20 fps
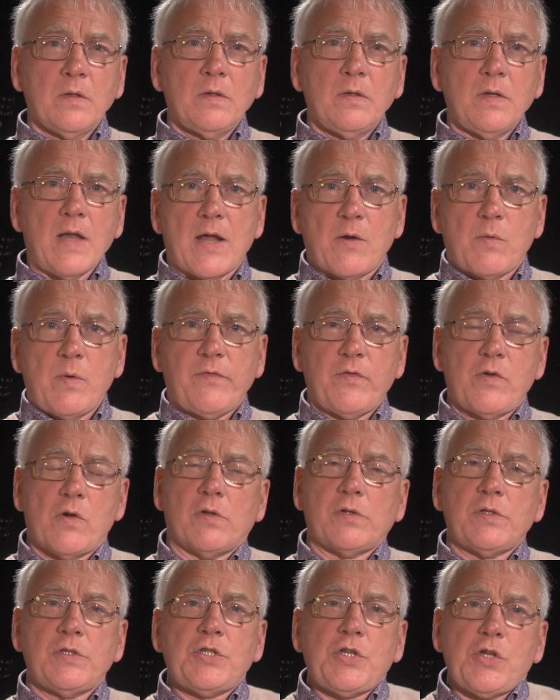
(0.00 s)
Now we've
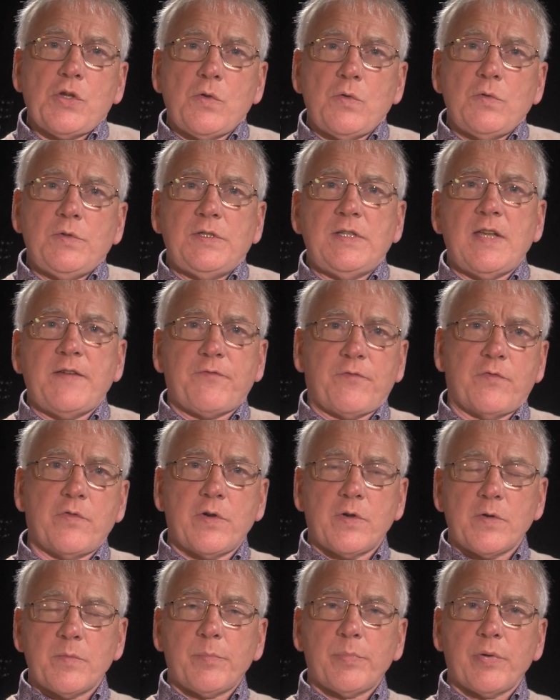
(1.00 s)
got two
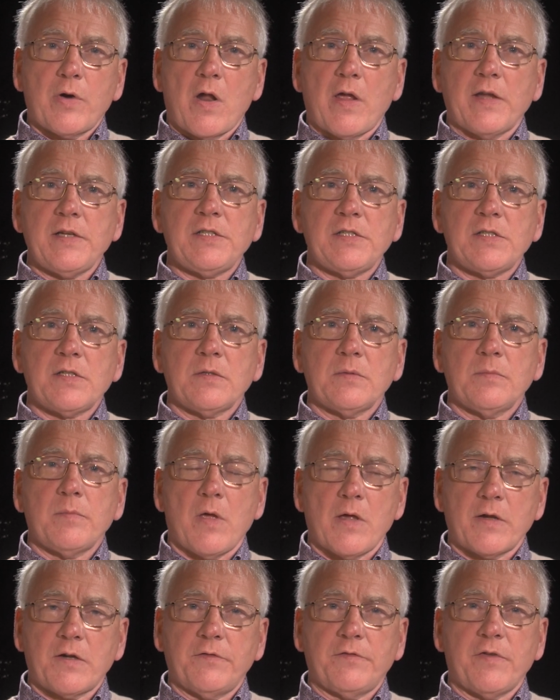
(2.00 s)
different price
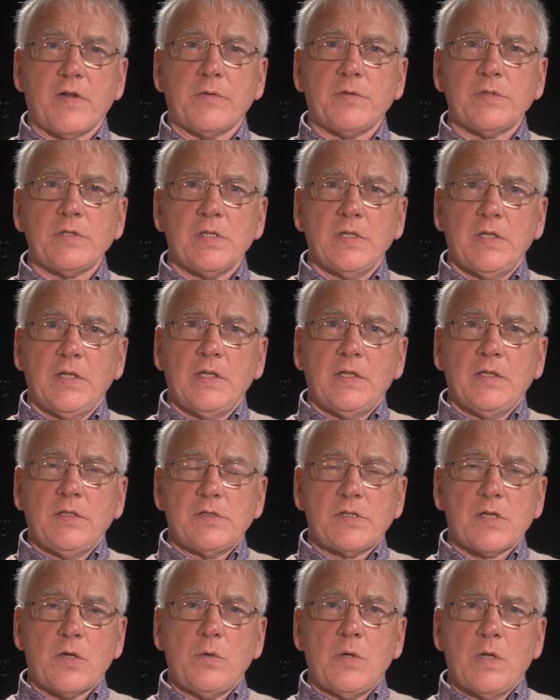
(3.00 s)
microphones.
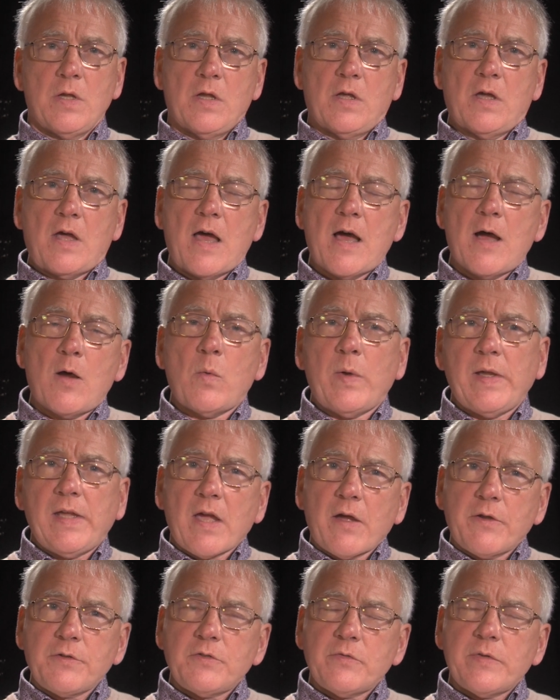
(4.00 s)
So are we
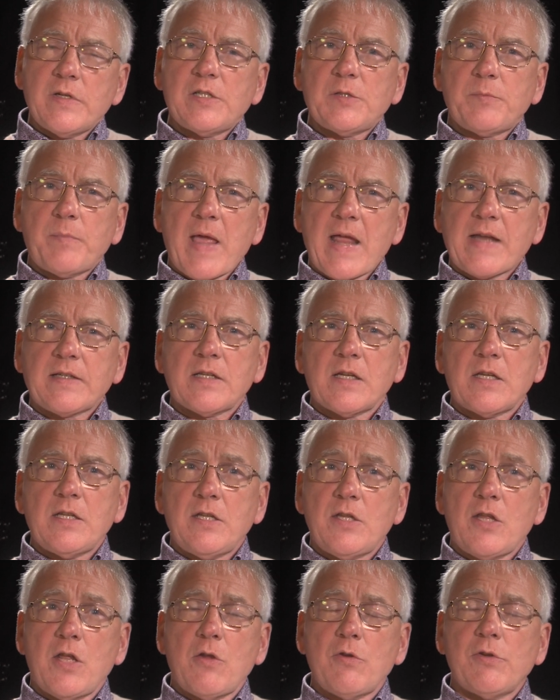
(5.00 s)
going to expect a
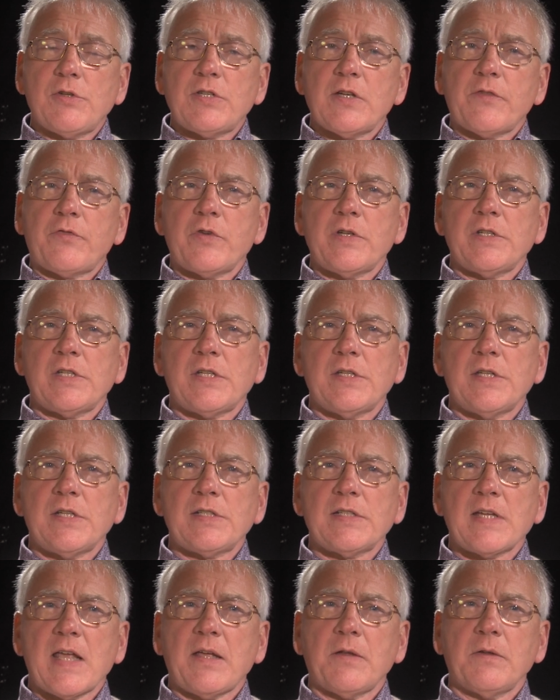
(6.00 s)
huge difference in the
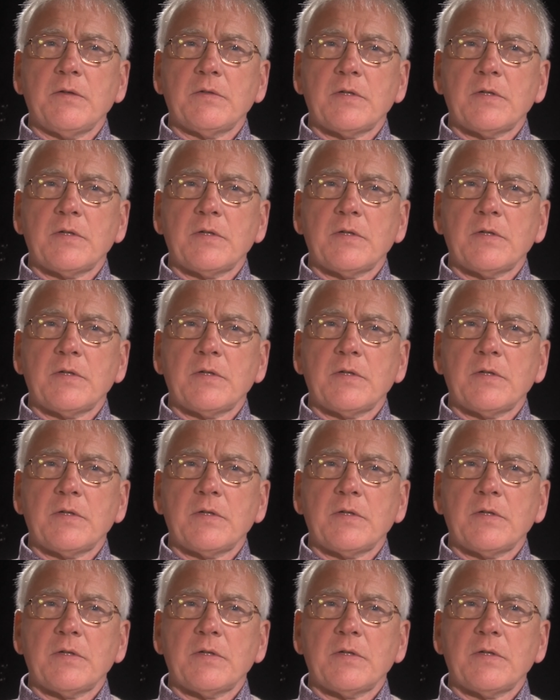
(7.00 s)
sound